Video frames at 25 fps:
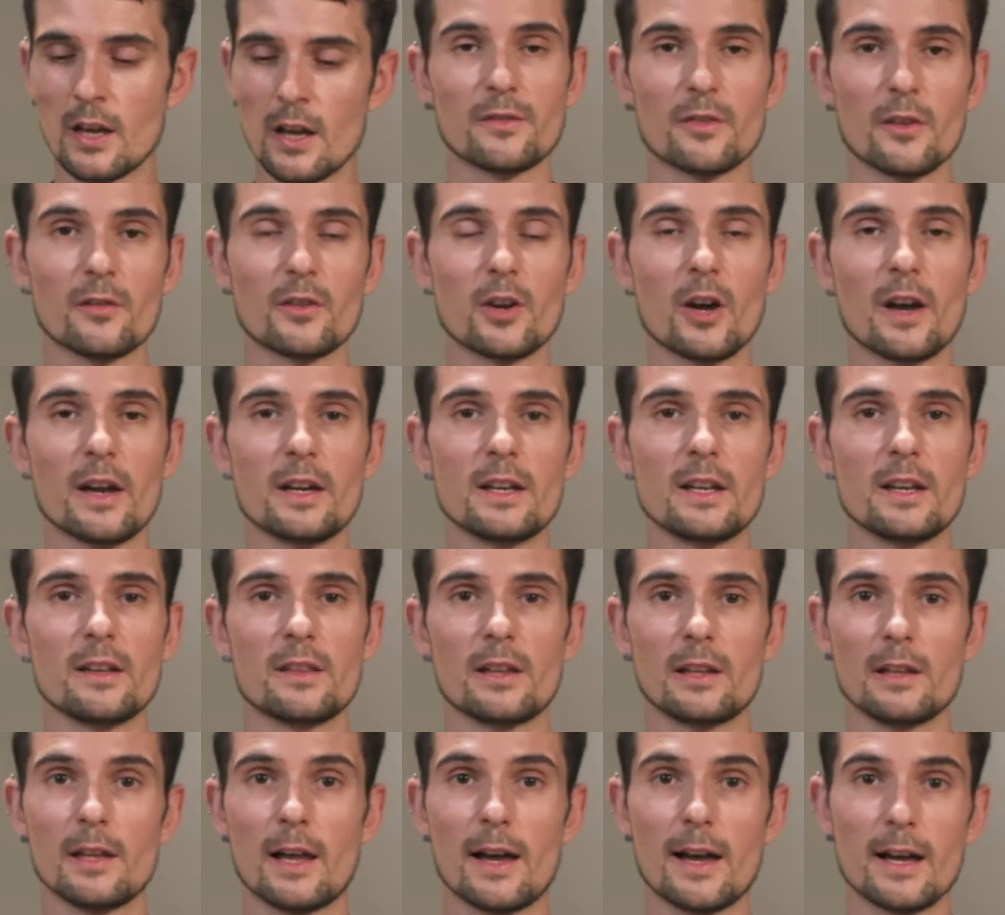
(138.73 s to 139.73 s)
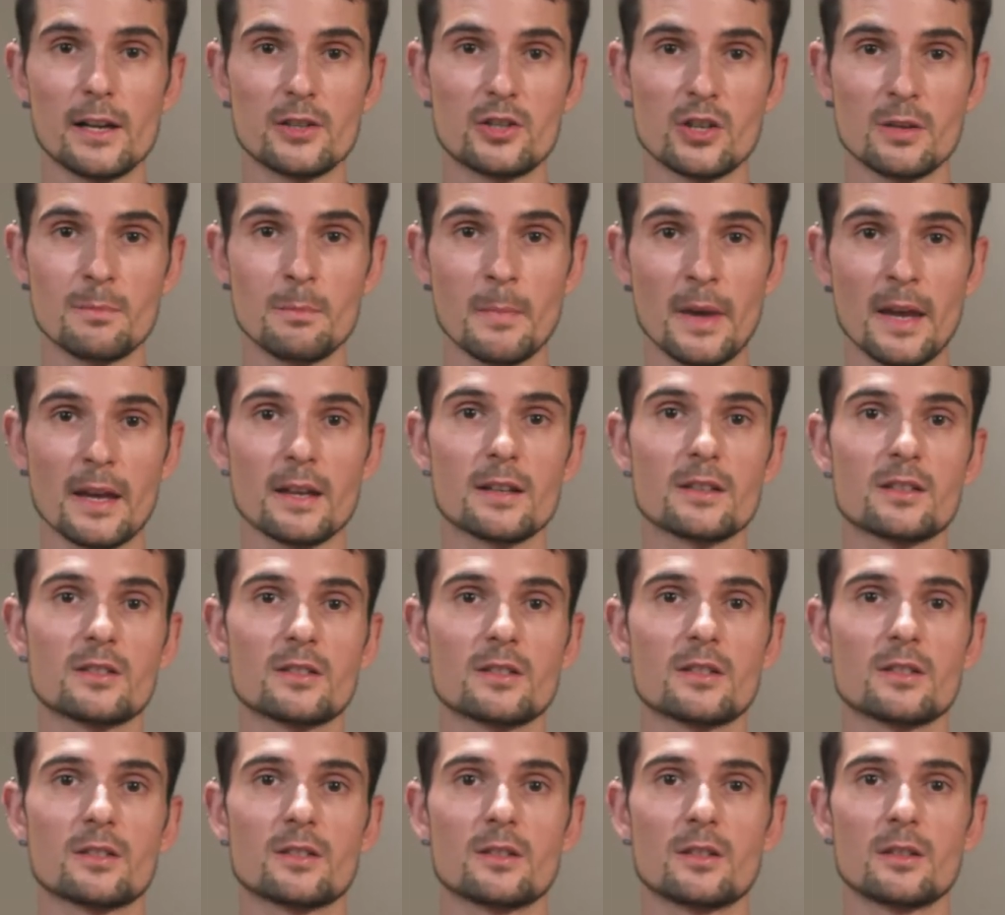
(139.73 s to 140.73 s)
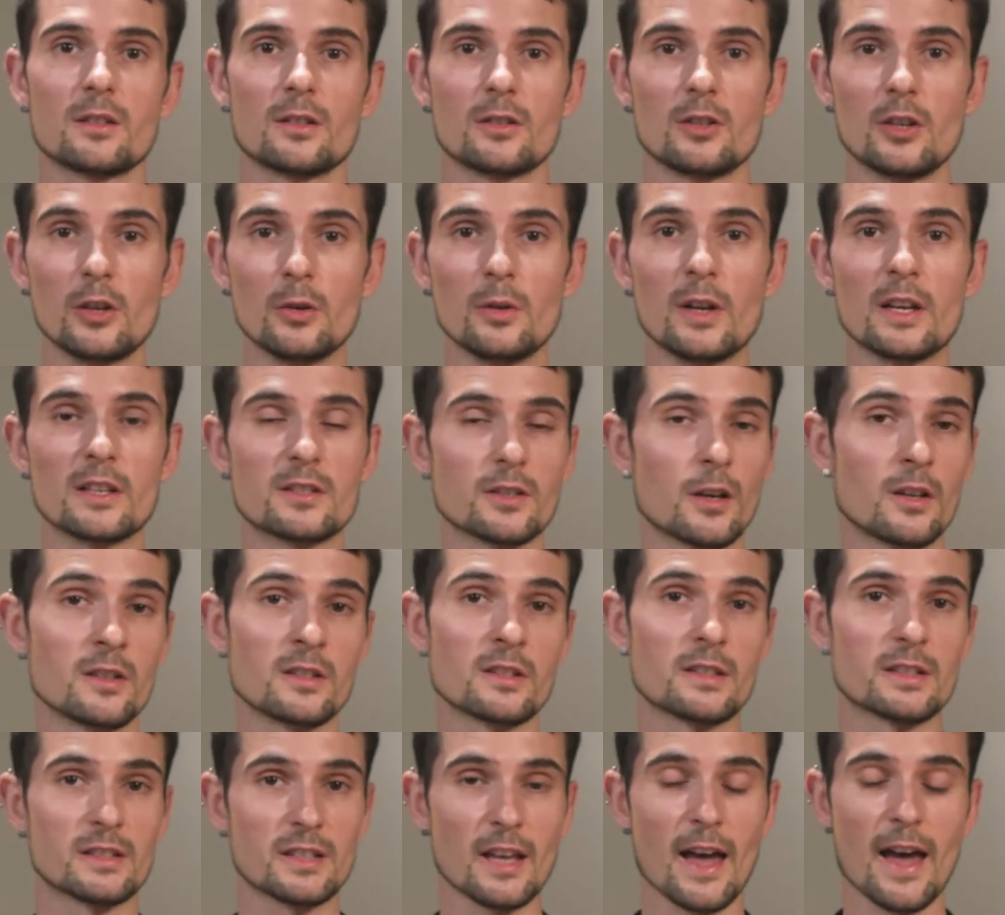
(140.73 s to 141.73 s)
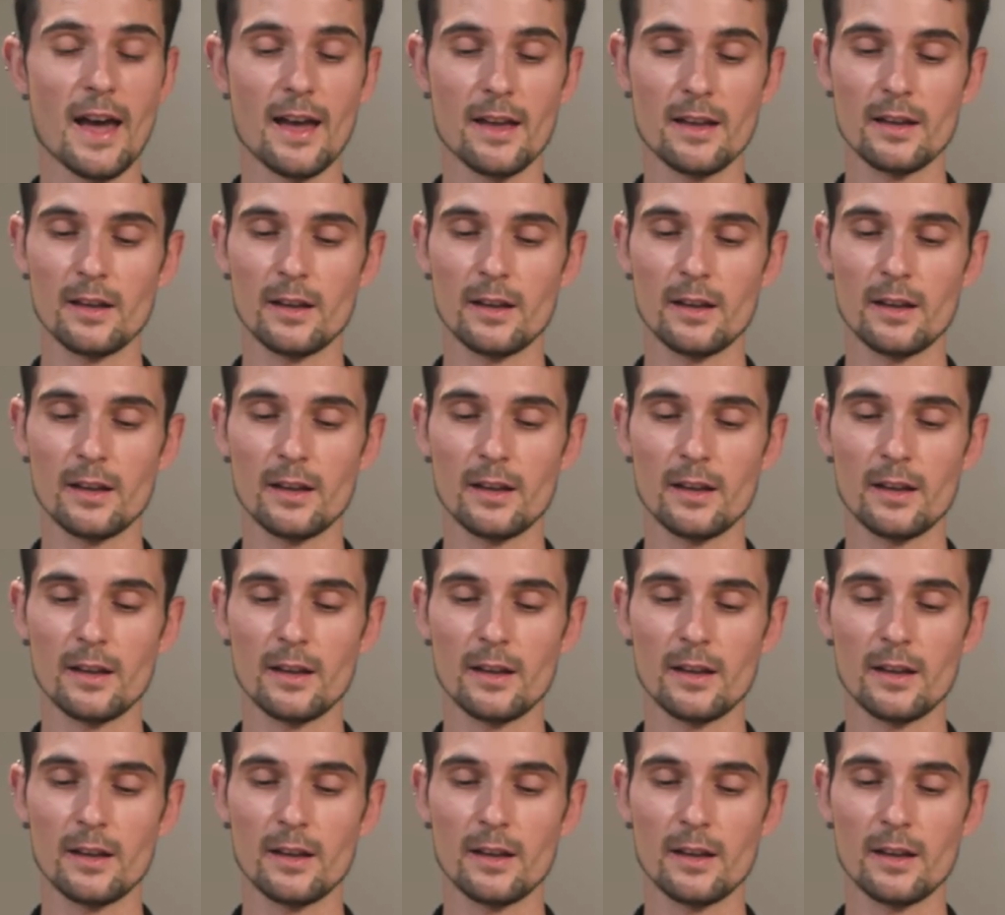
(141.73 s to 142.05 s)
If I've got any of the larger mix units on set,